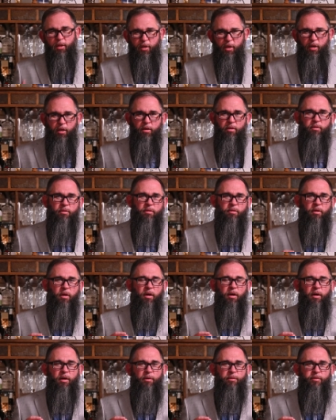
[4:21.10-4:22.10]
clean,
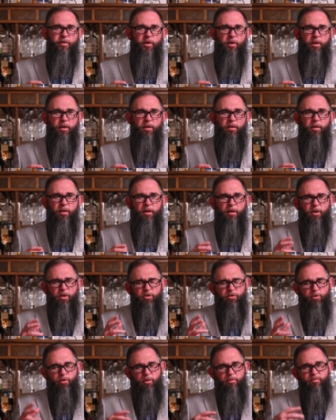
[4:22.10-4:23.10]
very...
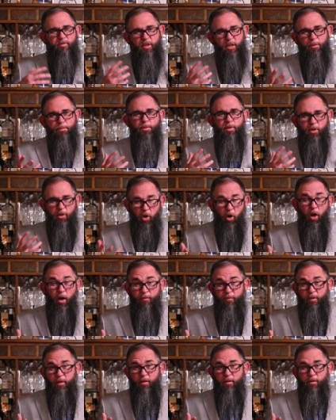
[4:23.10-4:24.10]
sort of deeply
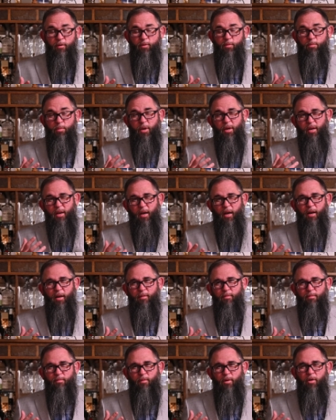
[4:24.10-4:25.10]
coffee, but
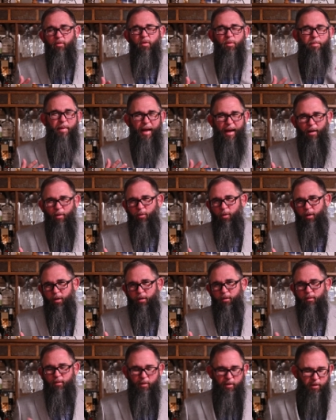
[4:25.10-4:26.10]
not overpowering.
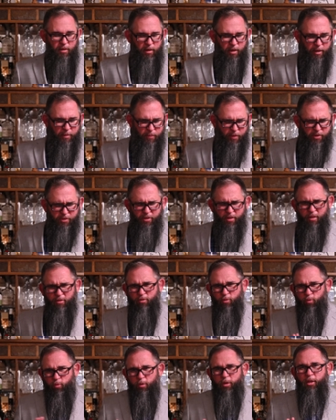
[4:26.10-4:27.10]

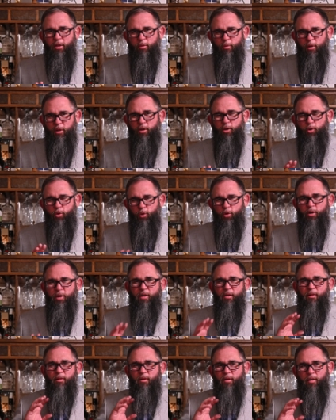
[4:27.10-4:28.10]
It's a really, really
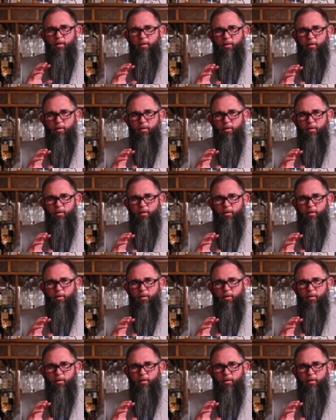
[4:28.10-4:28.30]
good